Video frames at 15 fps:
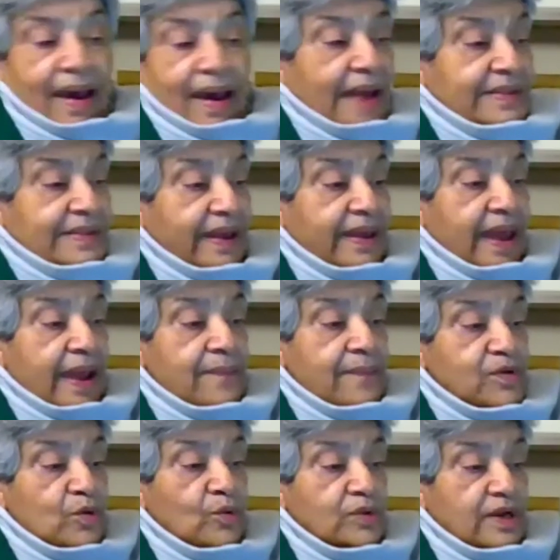And they came
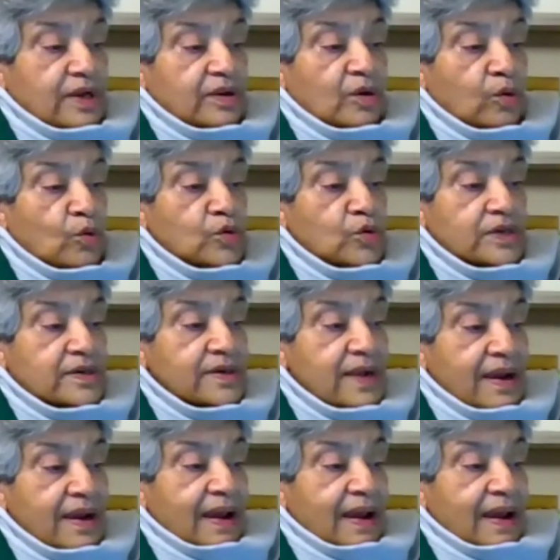to the conclusion